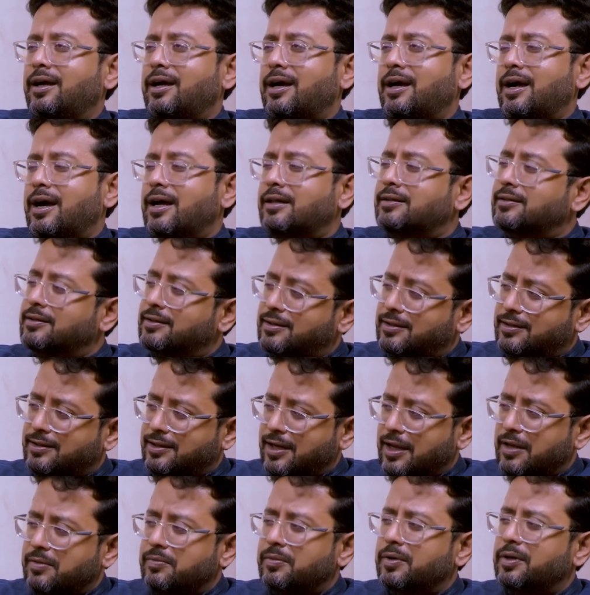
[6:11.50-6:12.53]

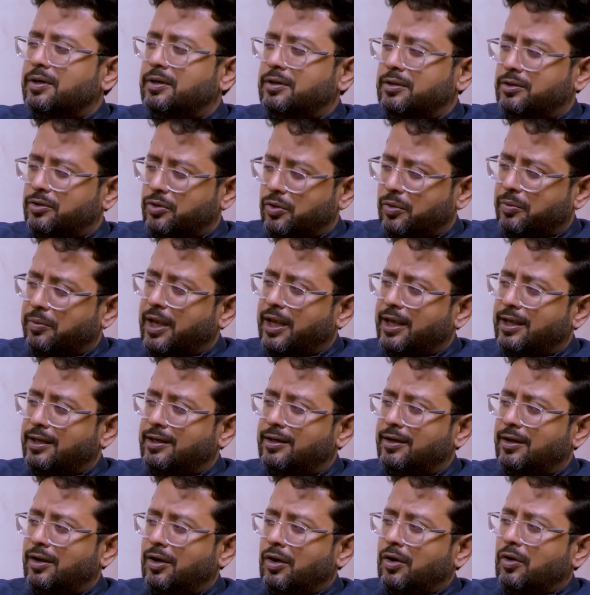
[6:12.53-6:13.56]
unstable
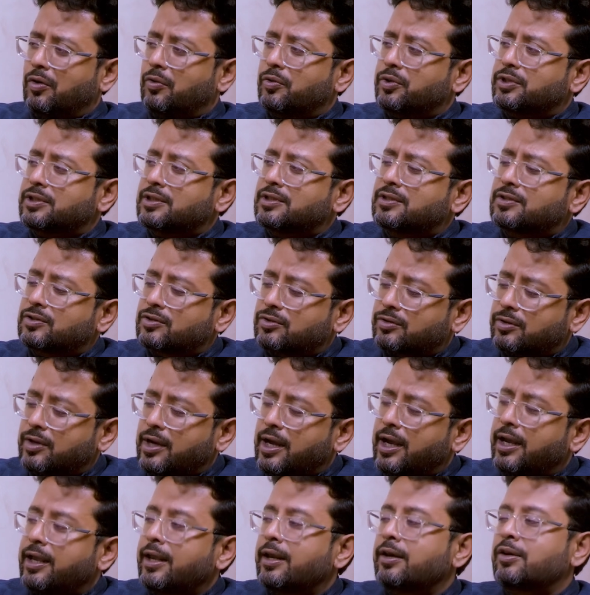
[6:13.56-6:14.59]
domain, which is
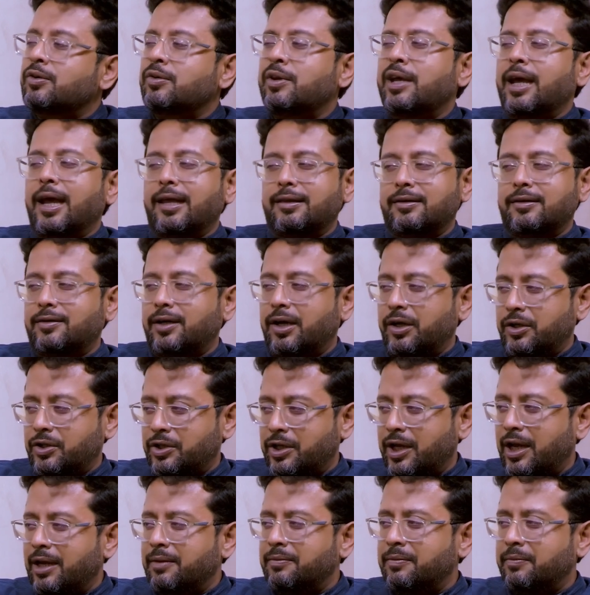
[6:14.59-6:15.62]
trying to gather a
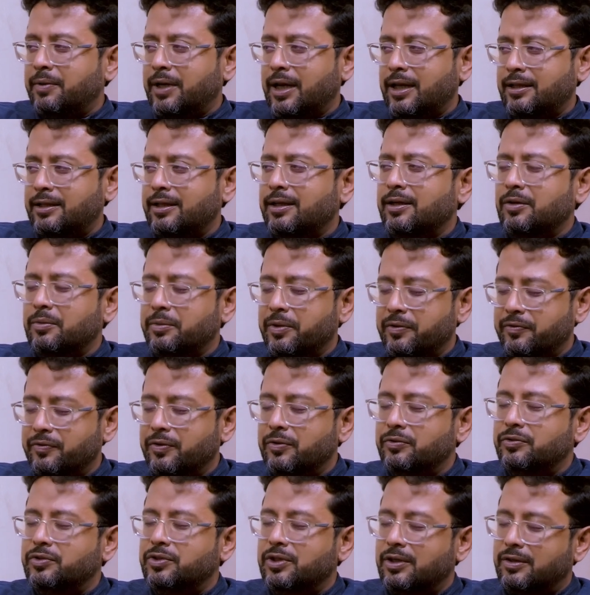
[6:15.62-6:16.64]
shape, but I think it will be a
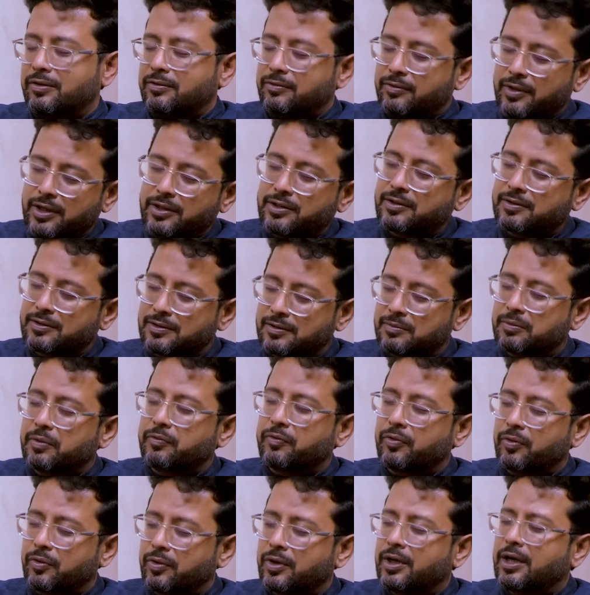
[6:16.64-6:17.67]
few generations
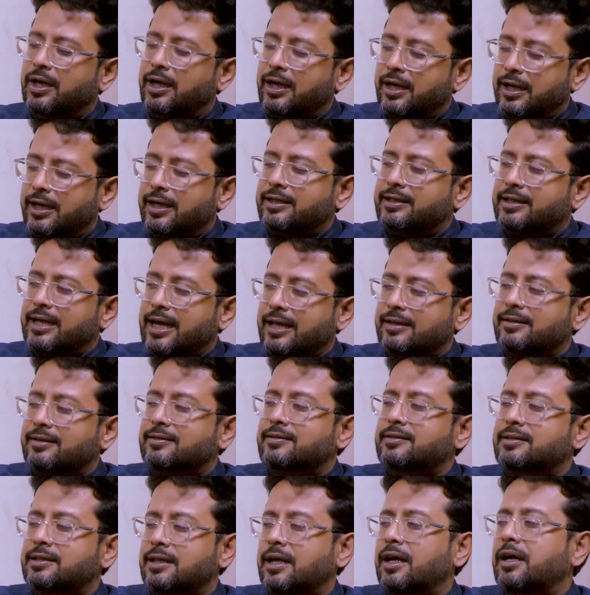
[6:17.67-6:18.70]
before it
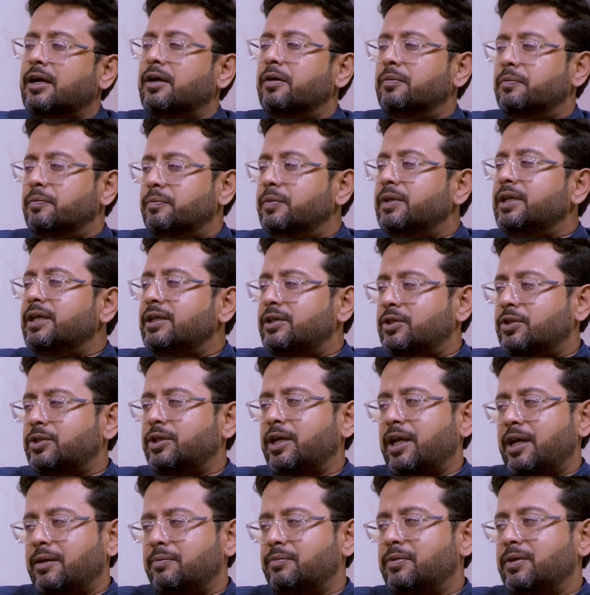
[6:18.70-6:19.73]
gathers a complete
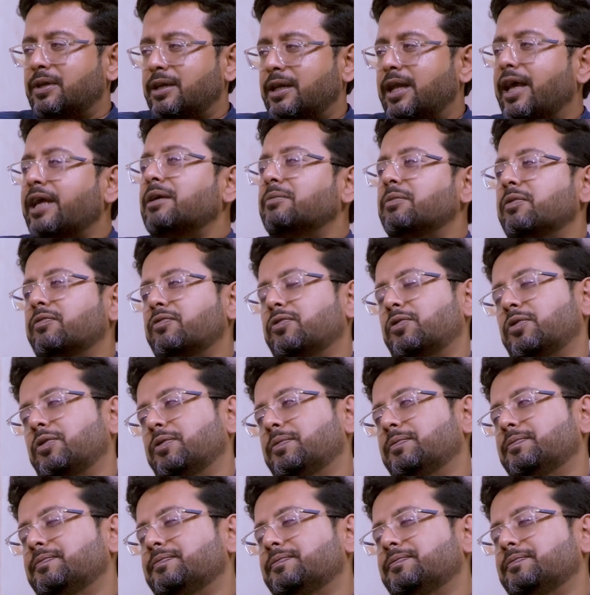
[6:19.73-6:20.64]
shape like before.